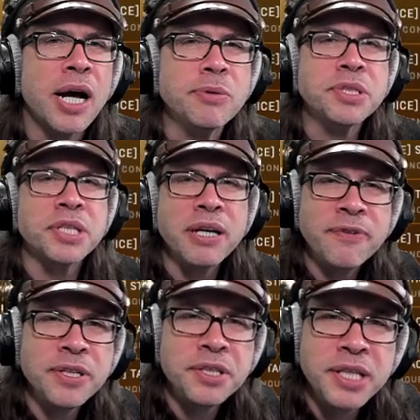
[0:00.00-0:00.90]
I would
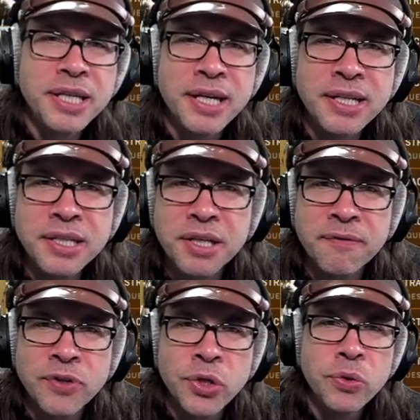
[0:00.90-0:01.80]
definitely get it
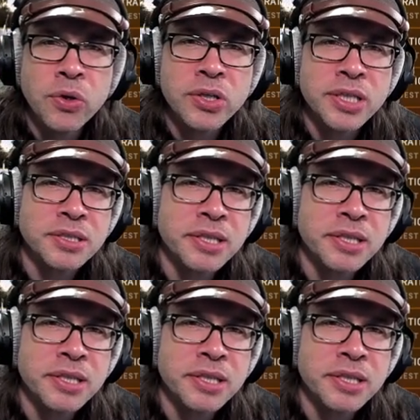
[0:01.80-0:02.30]
if you are on